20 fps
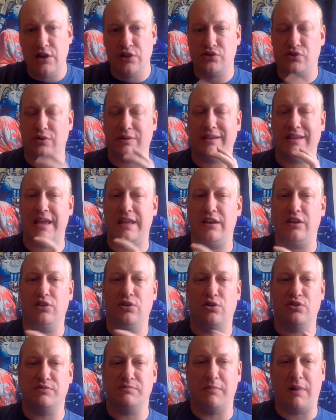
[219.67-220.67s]
so getting
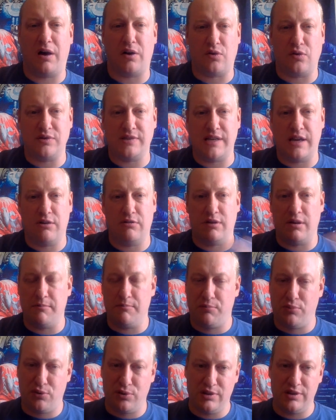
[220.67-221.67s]
those models out
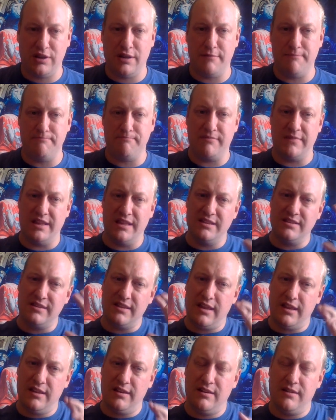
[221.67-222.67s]
and putting them
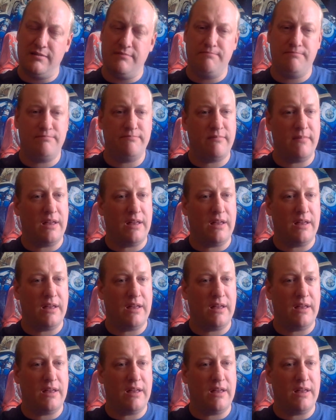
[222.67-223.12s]
in